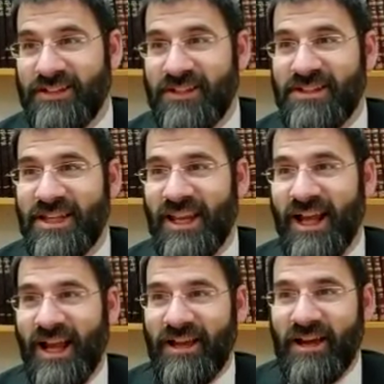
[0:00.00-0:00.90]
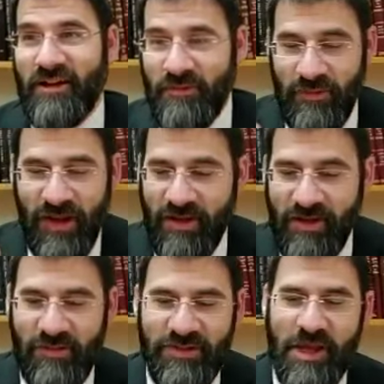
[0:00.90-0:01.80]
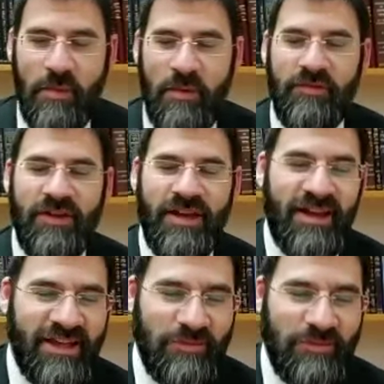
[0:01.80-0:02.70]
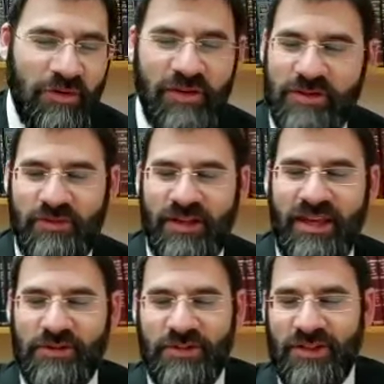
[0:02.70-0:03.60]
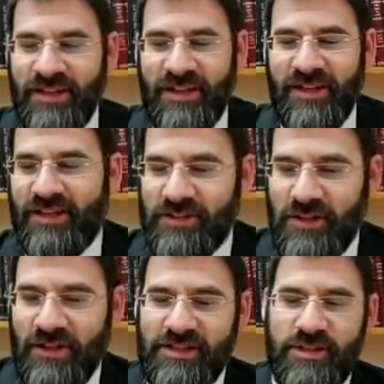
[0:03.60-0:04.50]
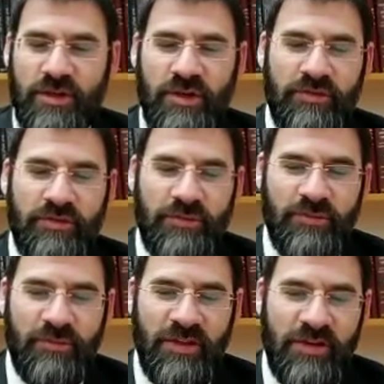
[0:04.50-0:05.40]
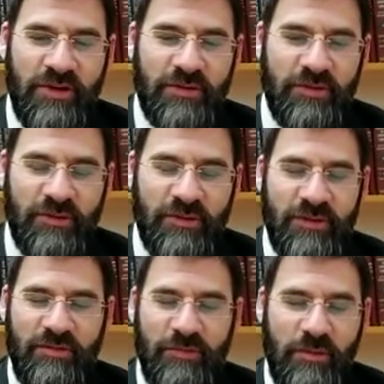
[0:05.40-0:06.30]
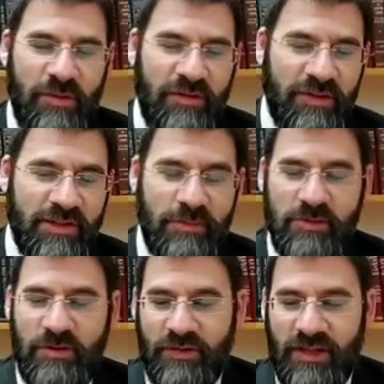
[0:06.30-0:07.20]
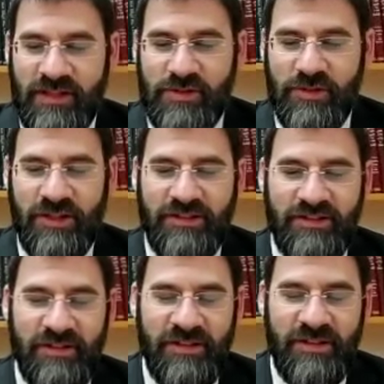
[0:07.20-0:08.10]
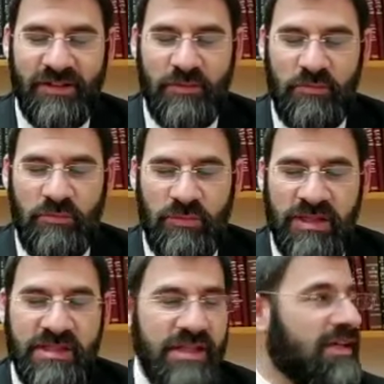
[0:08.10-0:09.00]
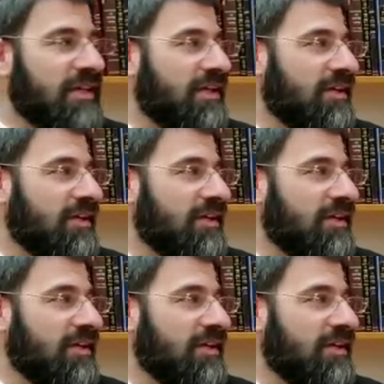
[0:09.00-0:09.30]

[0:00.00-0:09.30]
Do you understand? Like I remember over the time I've had the privilege of encountering Gedolei Yisrael from, when we're living in Israel, and meeting